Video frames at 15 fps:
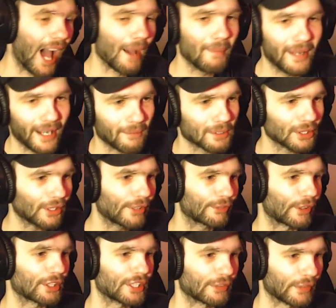I mean, I'm sorry,
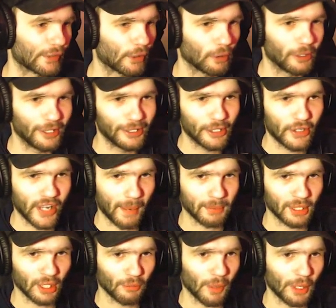Foxy, for calling you the
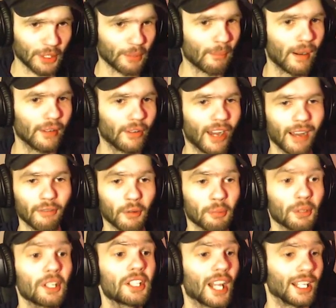absolute worst. You might not have
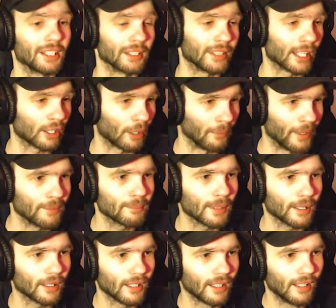appreciated that comment,
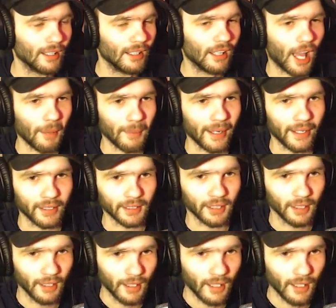but, I mean,